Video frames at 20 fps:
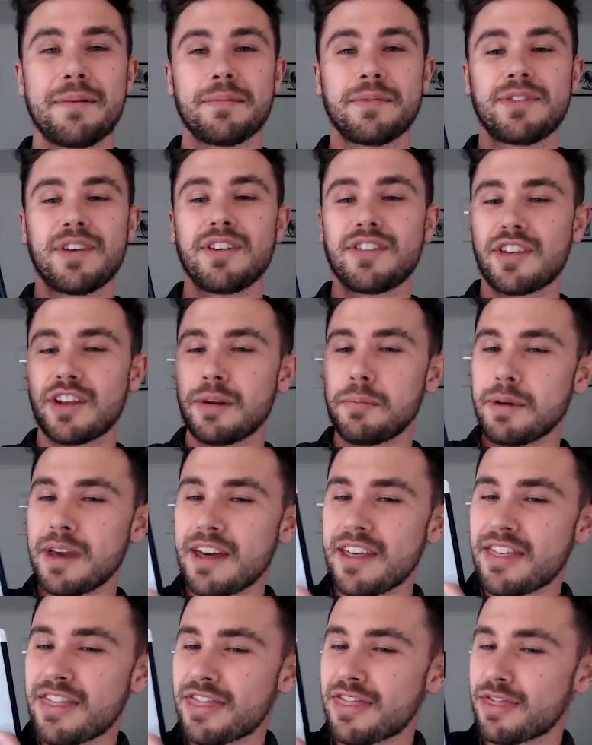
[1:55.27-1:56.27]
So, it's going to be a
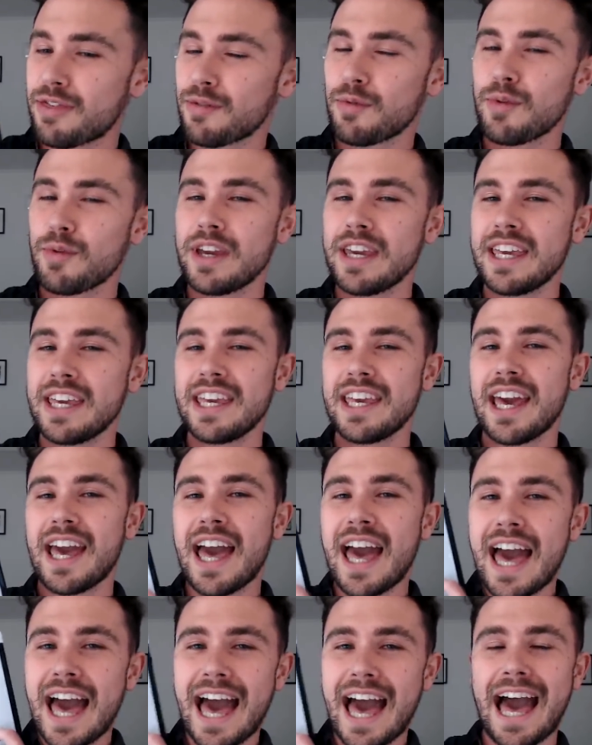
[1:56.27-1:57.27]
three
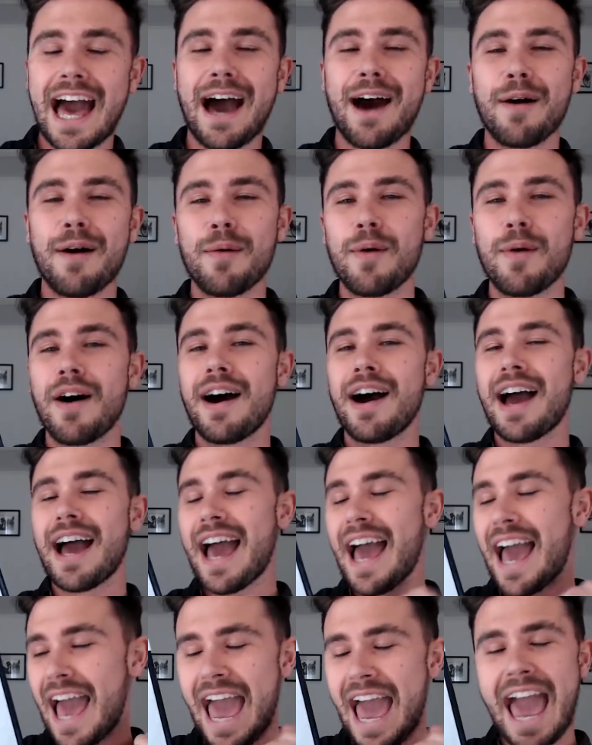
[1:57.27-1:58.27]
hour
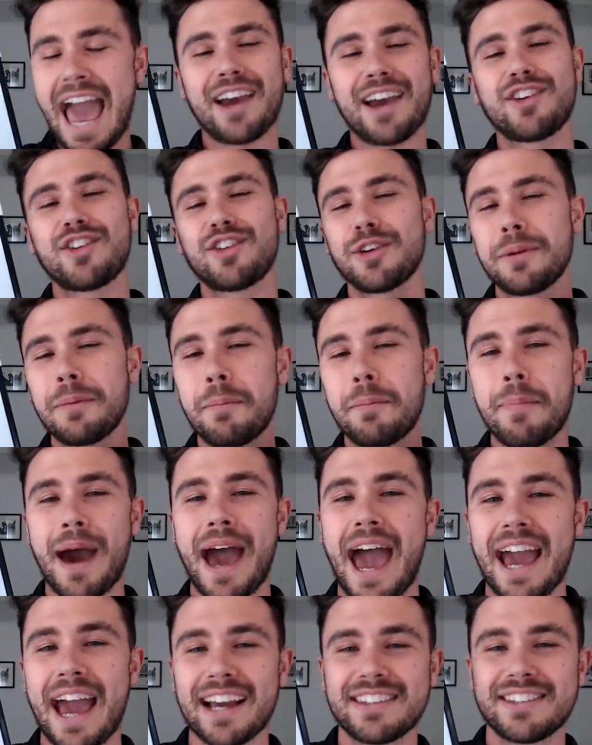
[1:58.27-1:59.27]
action
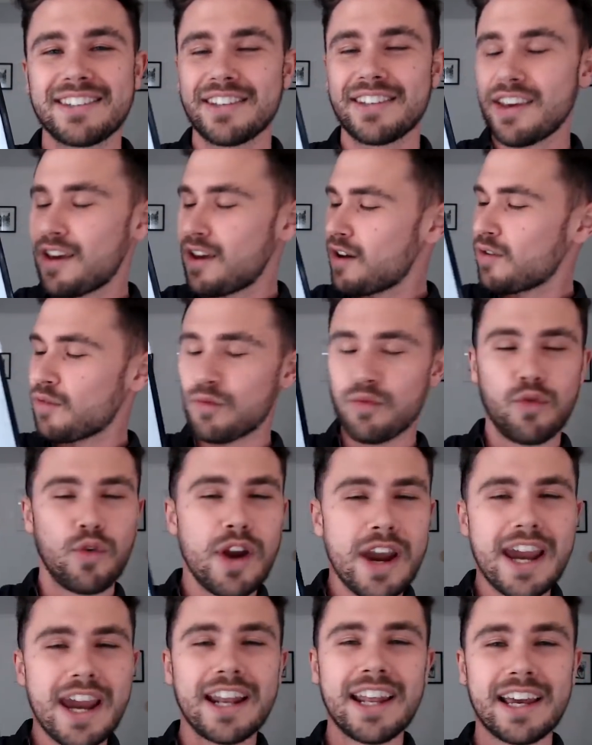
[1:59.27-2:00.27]
packed,
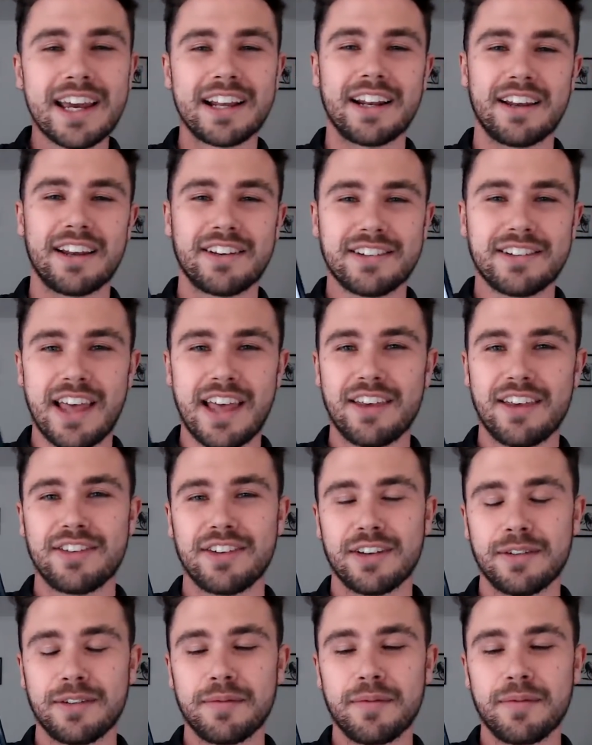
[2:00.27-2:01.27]
real English
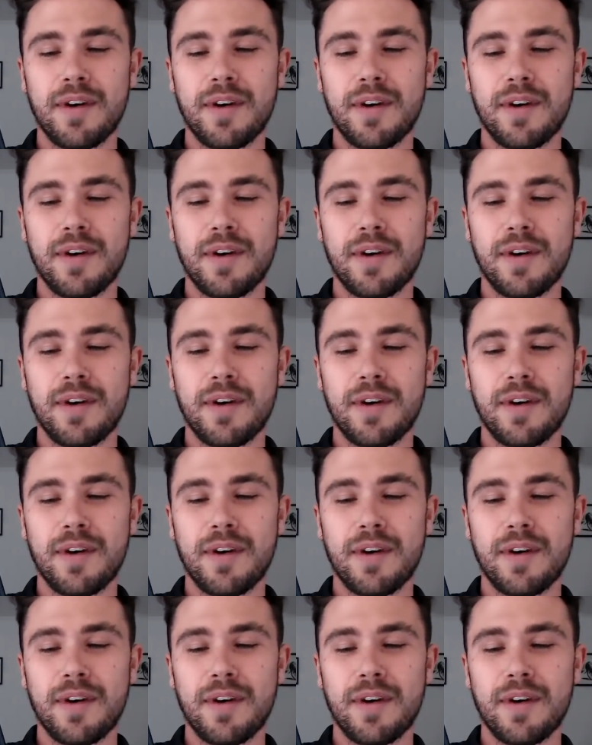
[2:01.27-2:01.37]
lesson